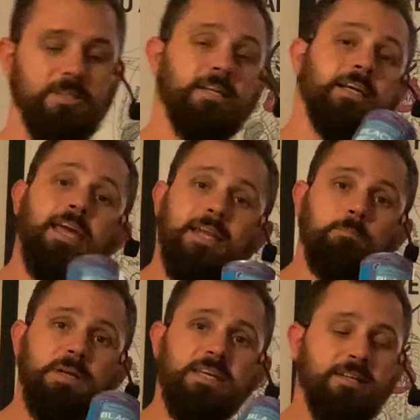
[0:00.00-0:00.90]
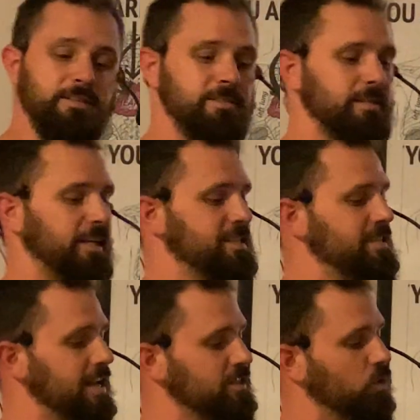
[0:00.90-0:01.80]
like a can of beans. It
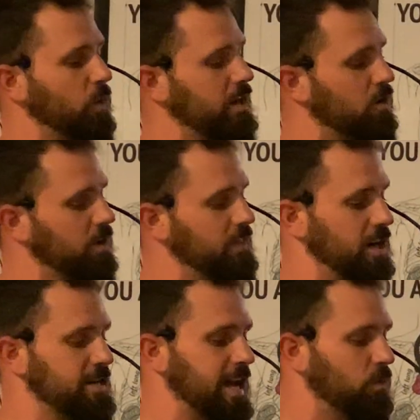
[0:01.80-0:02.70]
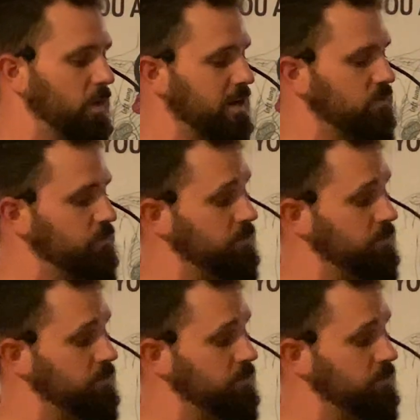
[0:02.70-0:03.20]
says the weight on there, net weight.